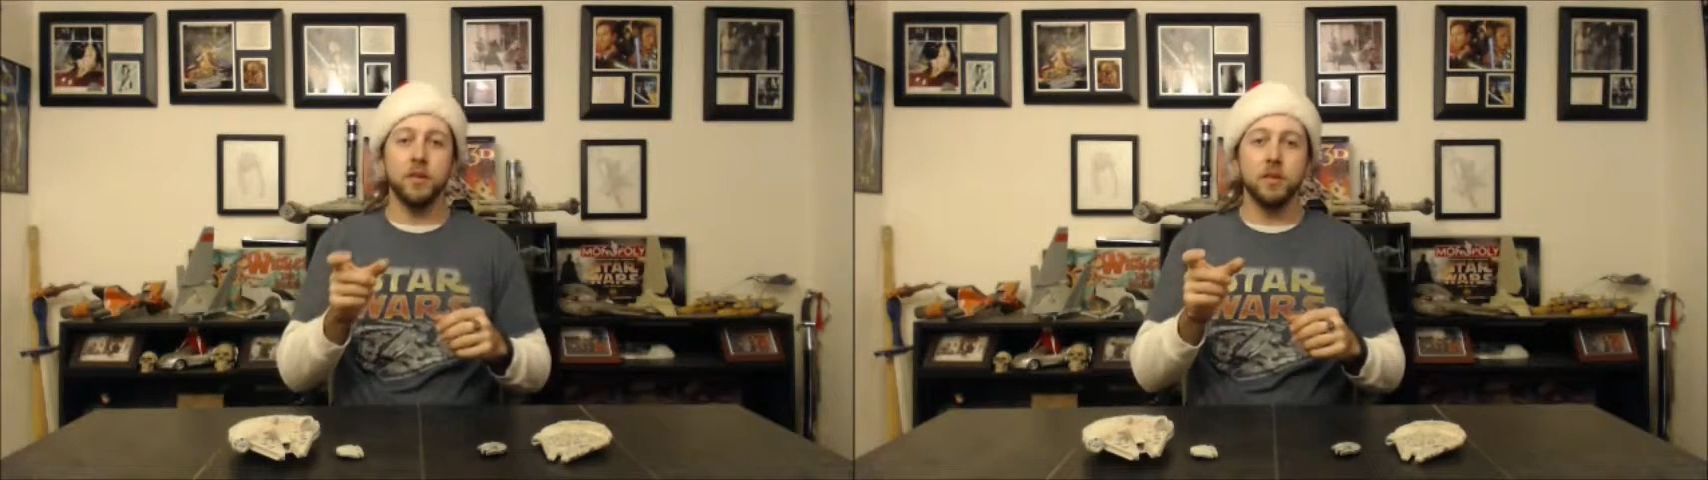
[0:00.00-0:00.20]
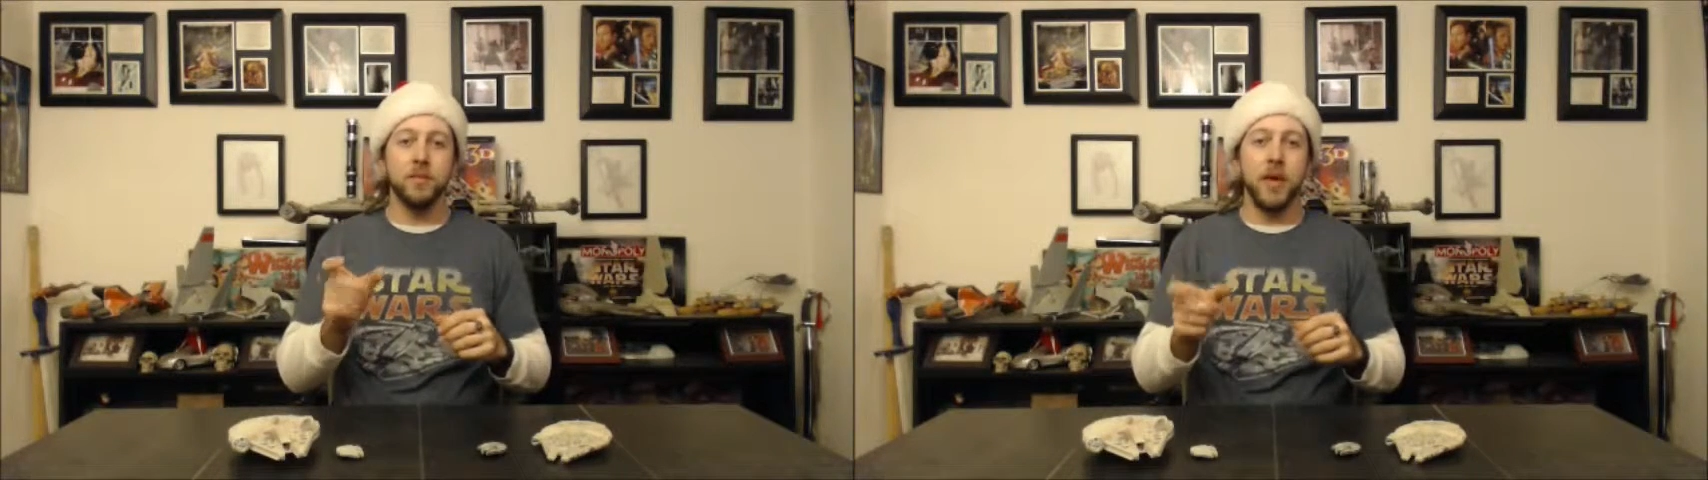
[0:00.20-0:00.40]

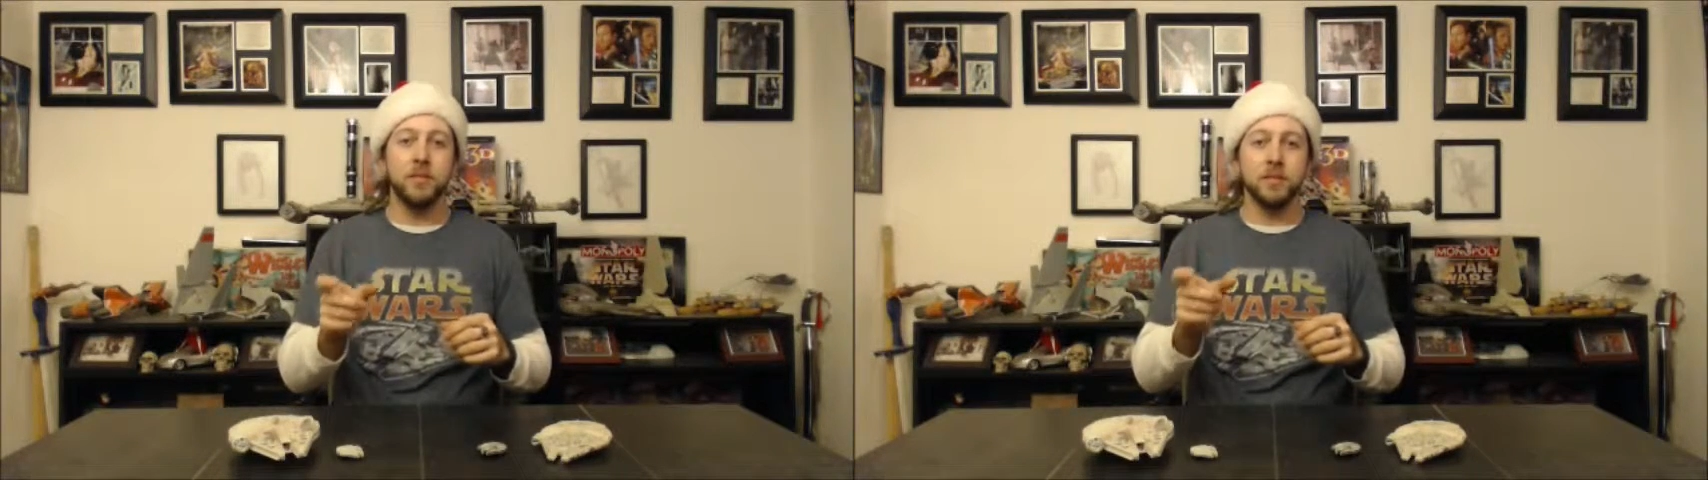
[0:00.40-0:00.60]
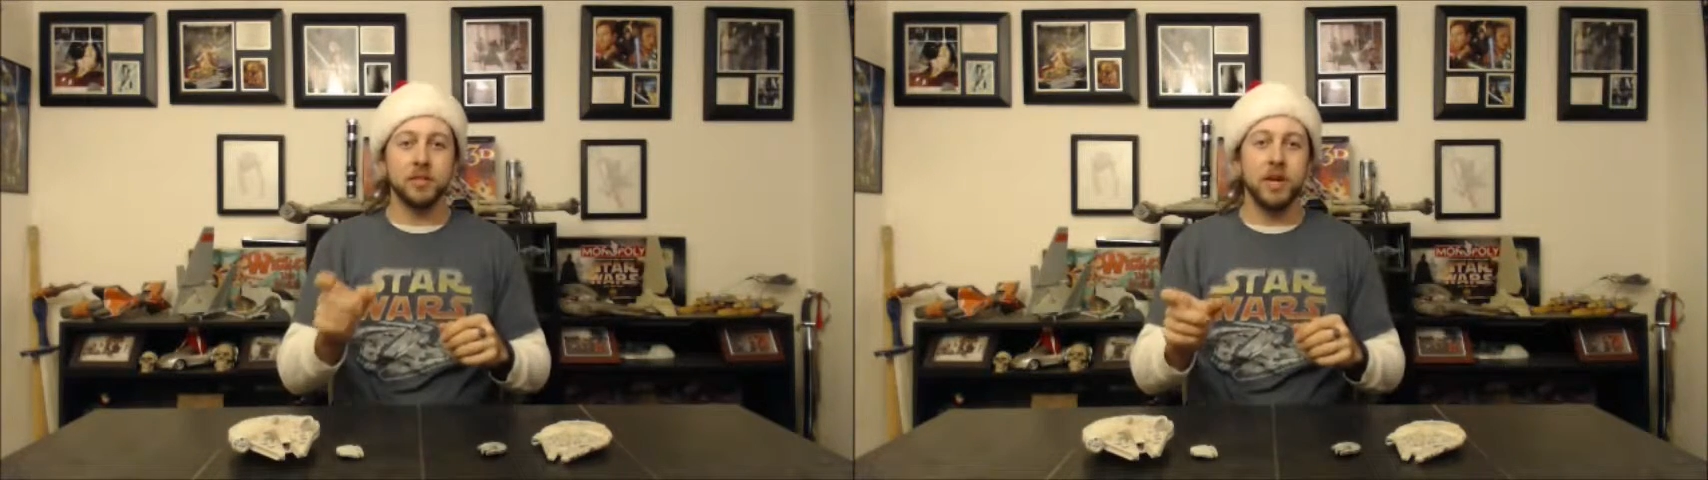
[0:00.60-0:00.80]
the
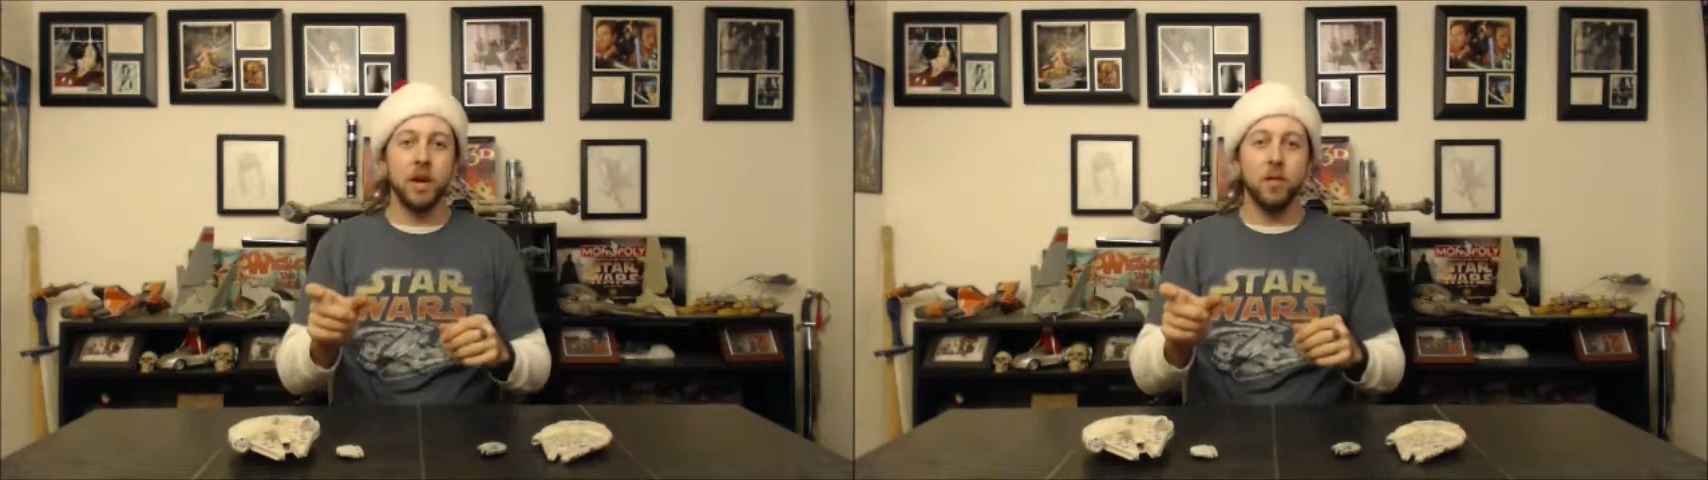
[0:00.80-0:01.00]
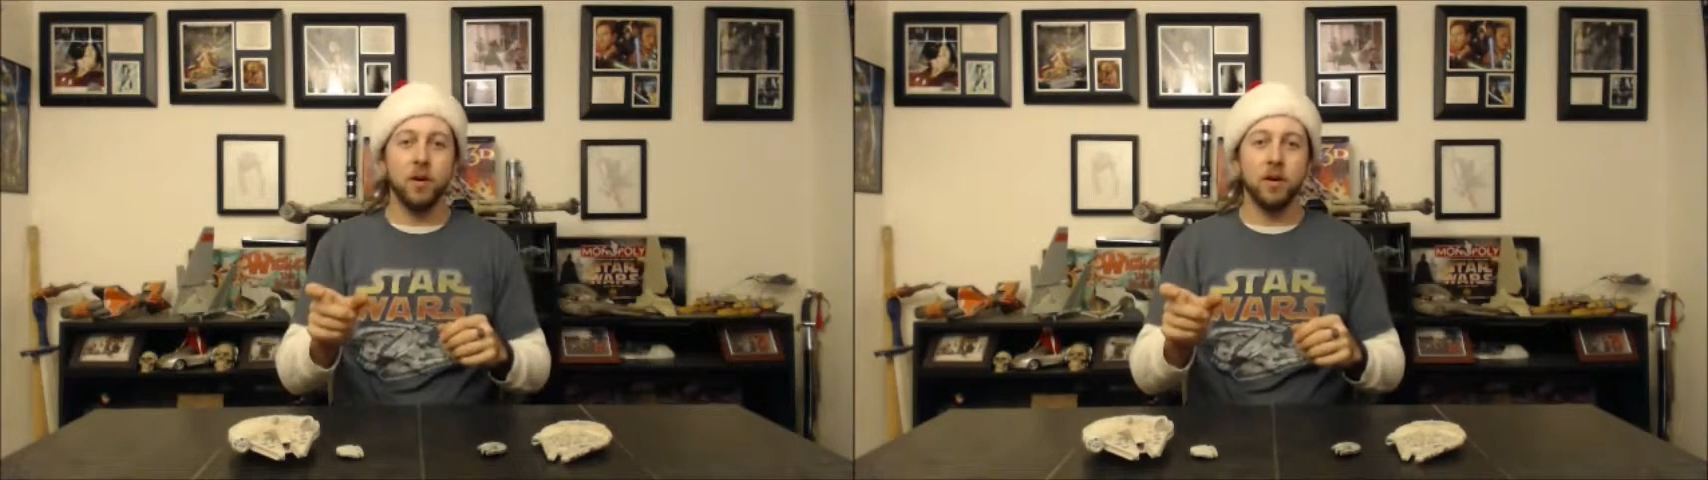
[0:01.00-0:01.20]
map to
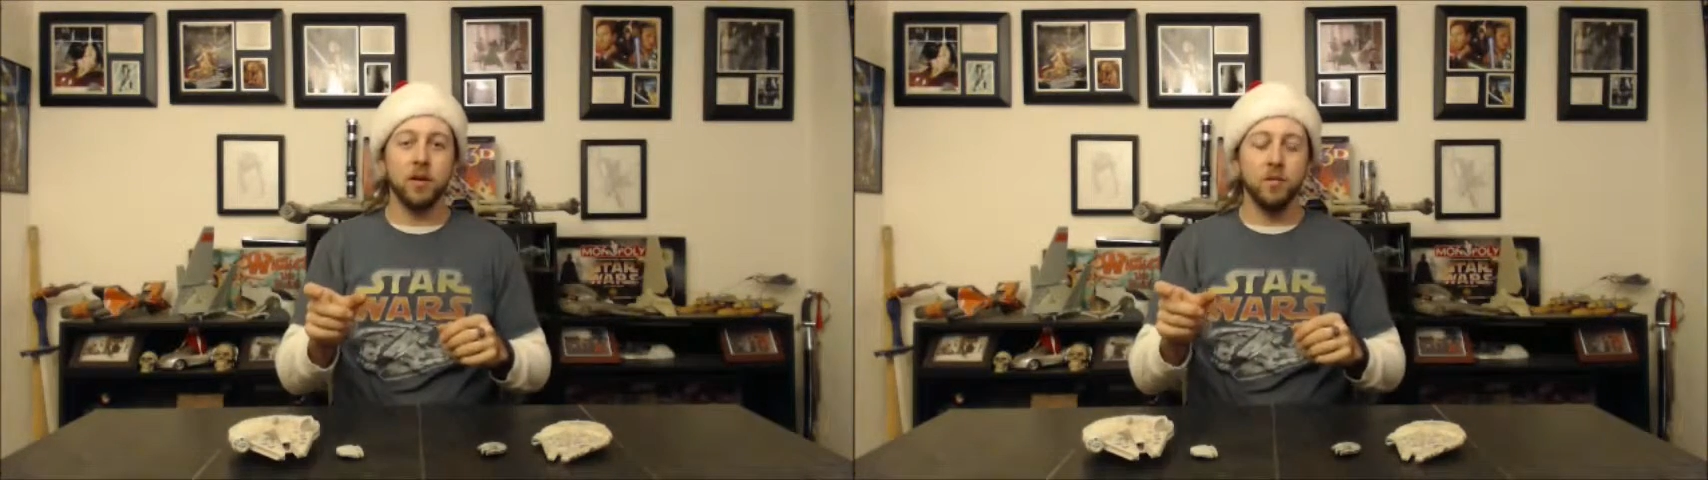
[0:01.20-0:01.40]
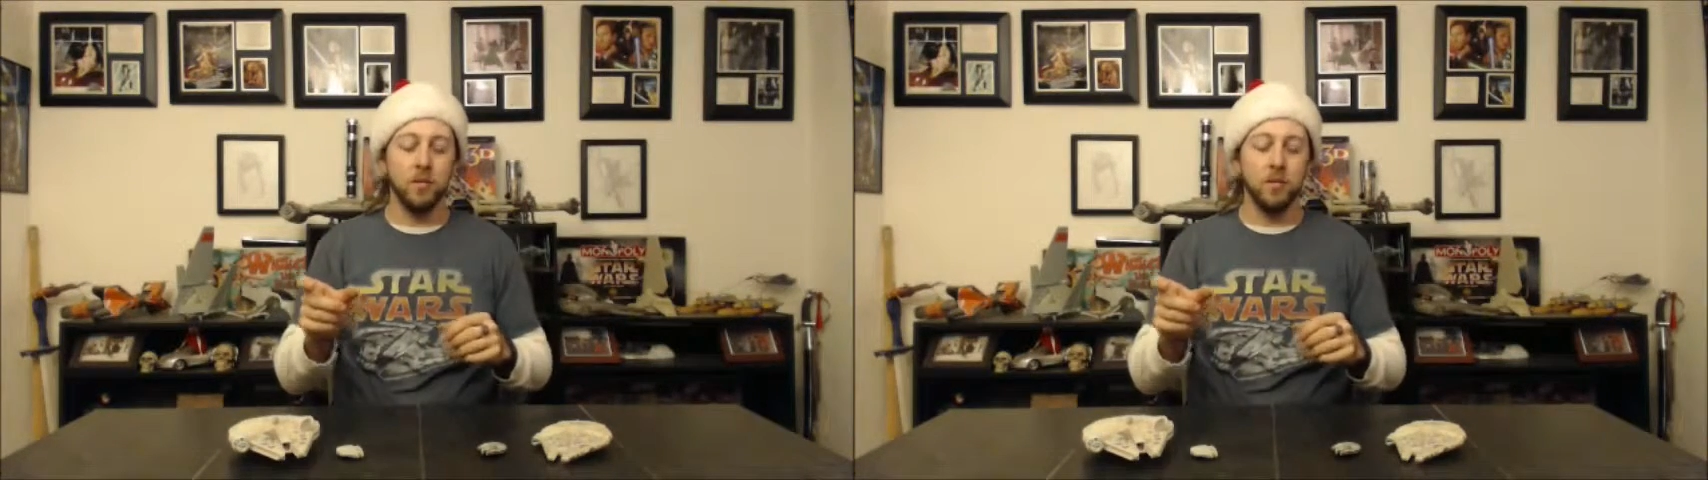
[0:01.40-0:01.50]
Skywalker.